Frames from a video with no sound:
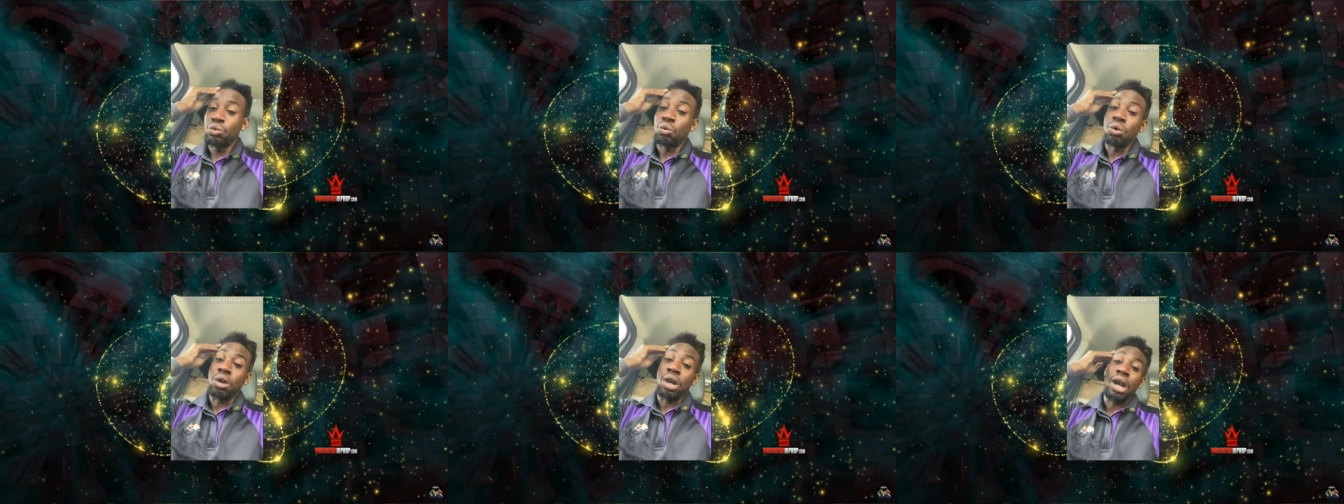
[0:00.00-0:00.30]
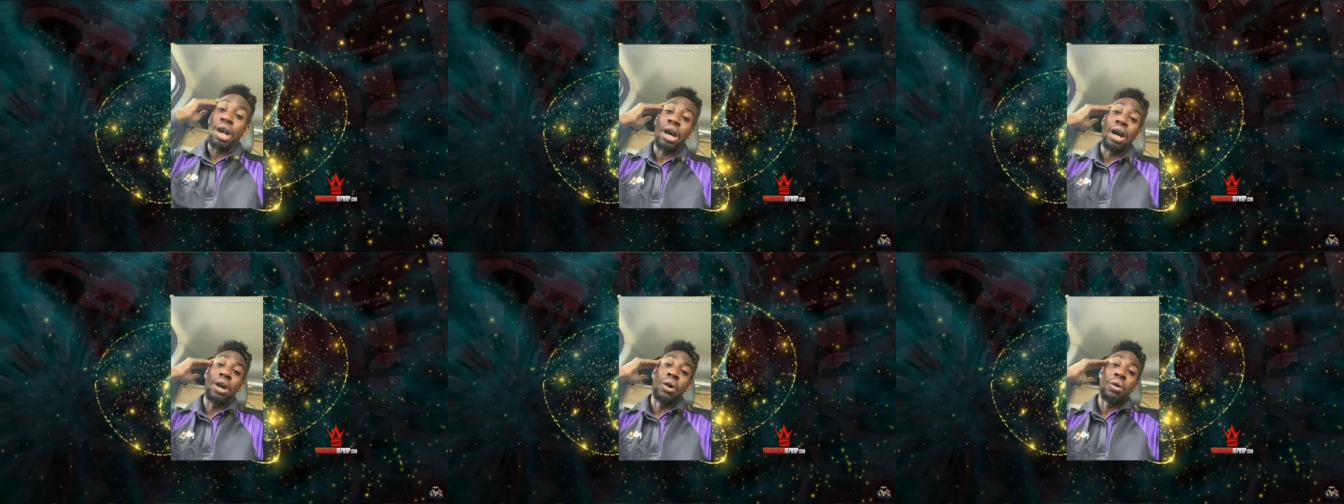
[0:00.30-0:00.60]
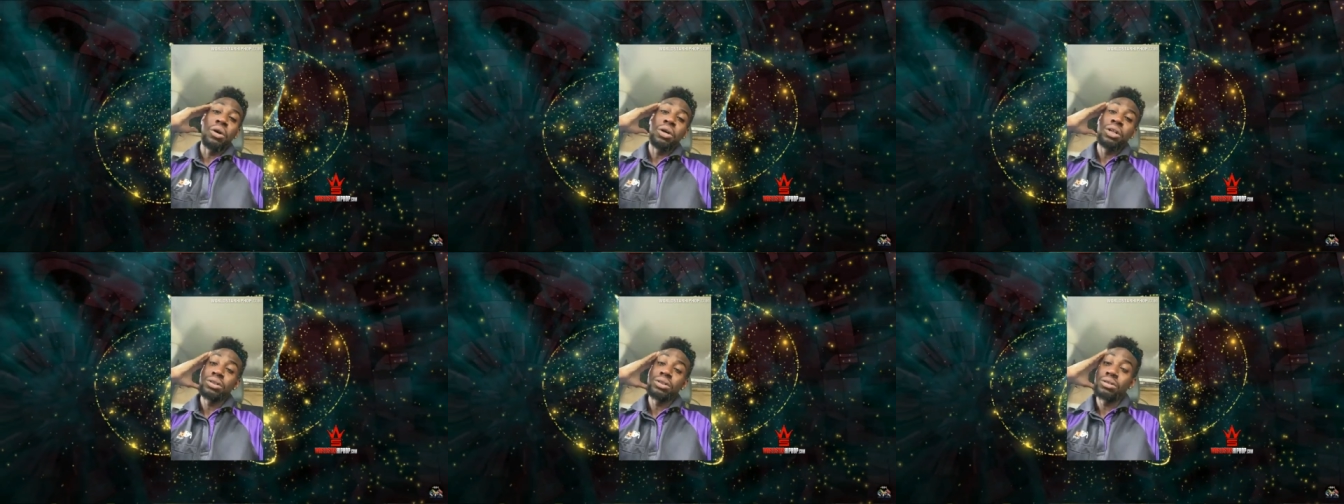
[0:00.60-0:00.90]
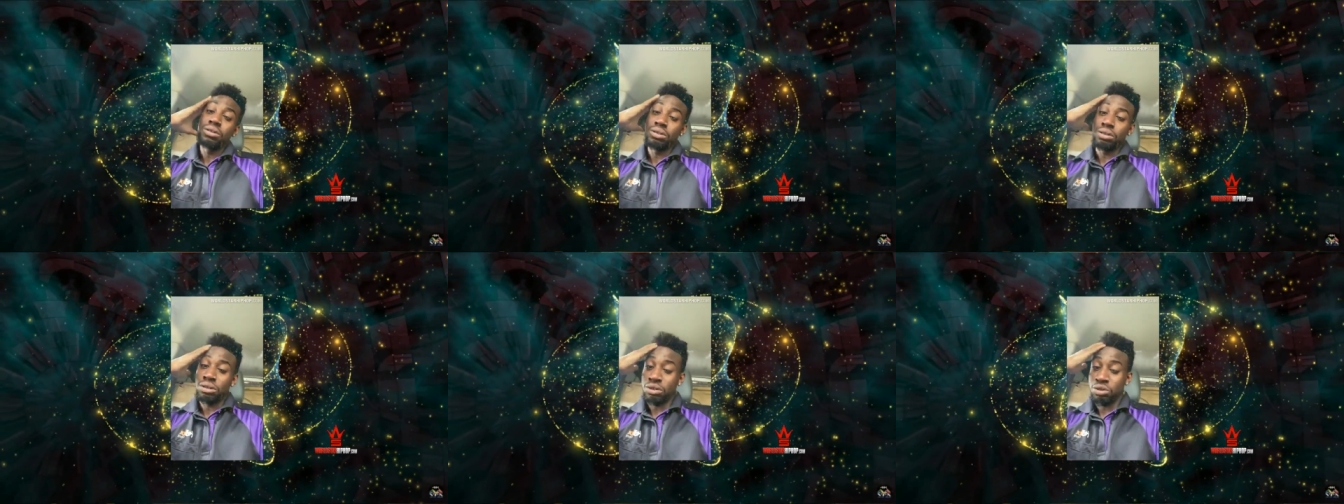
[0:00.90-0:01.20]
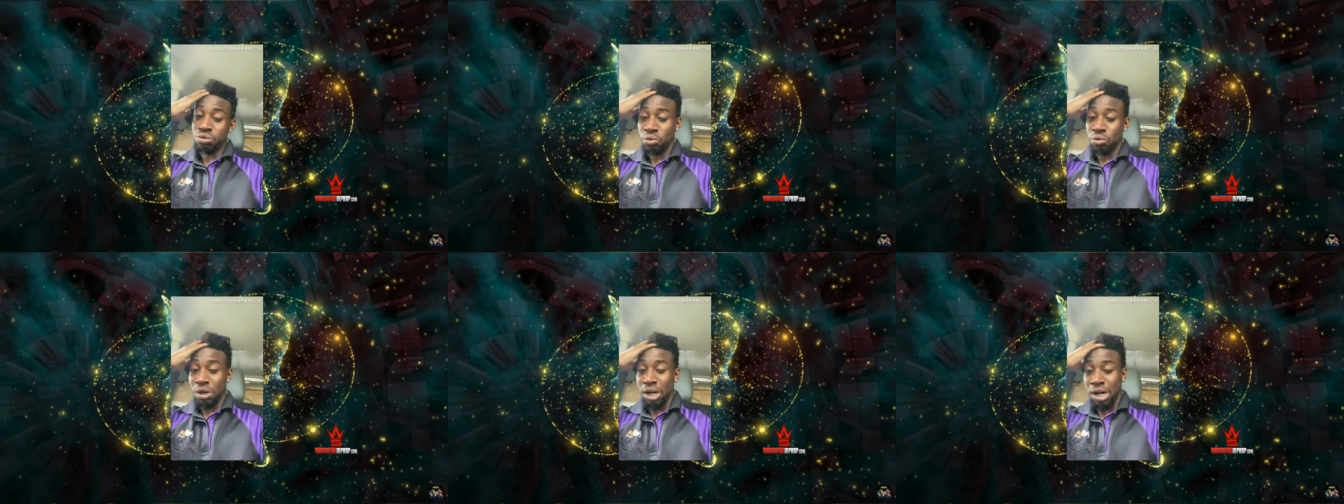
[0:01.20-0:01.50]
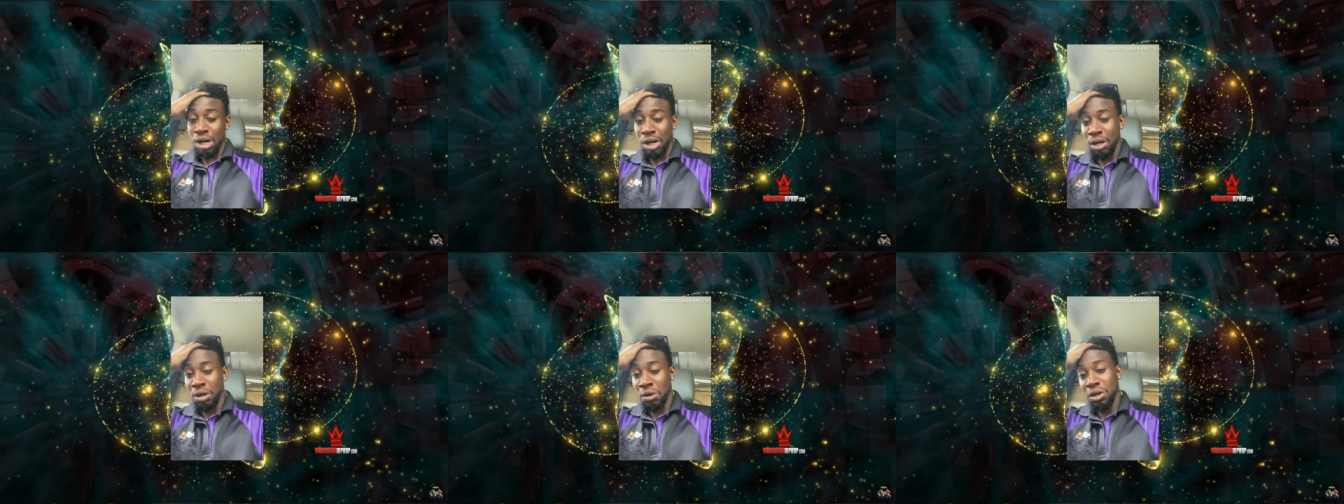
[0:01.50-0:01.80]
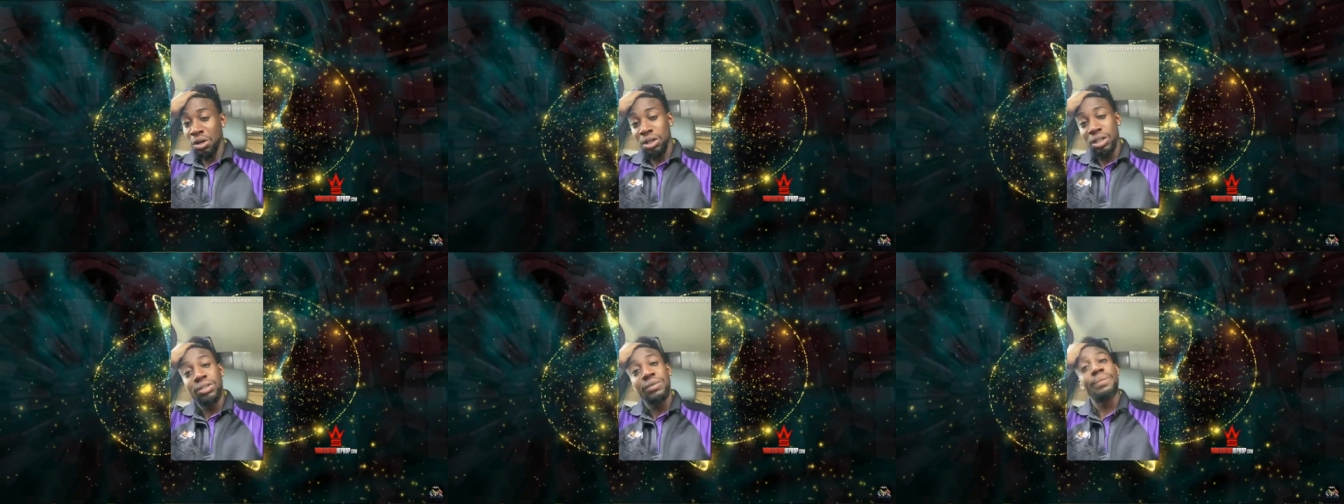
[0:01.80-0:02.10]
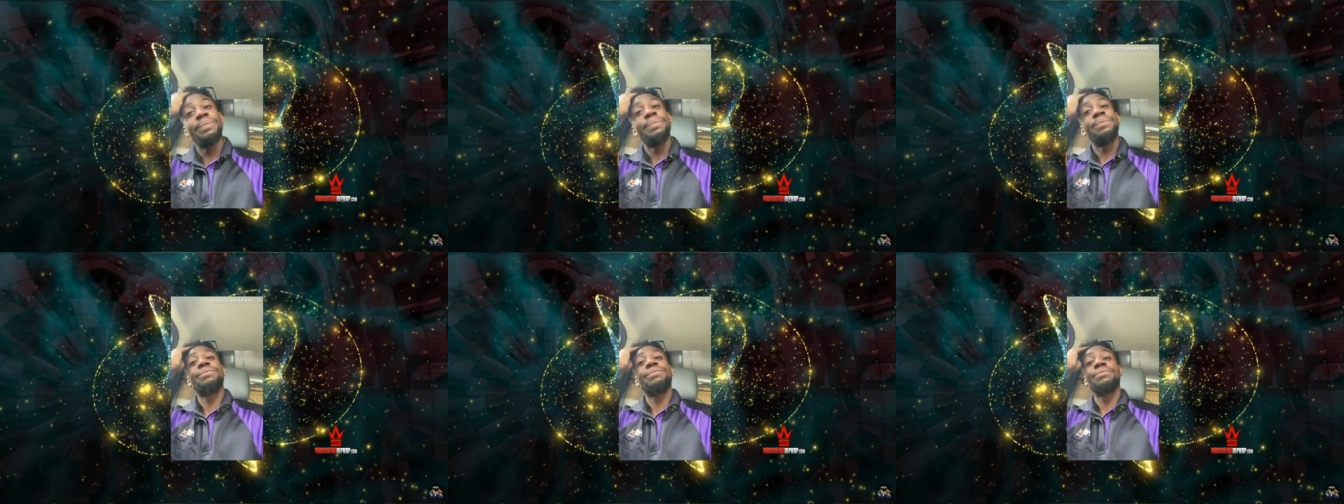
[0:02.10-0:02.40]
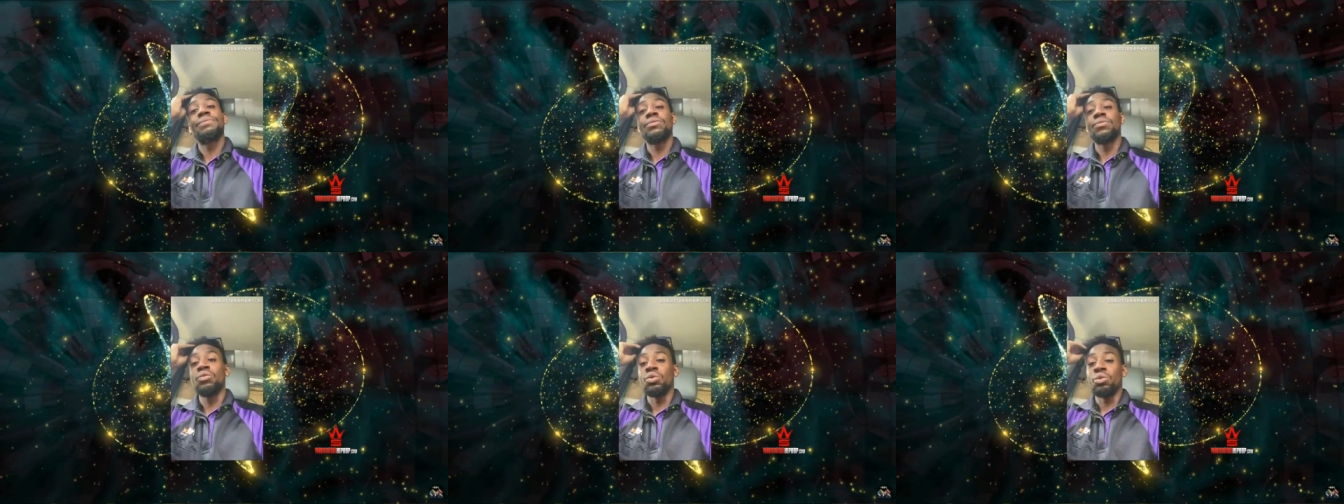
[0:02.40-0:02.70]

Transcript: Um, maybe it hasn't been the first time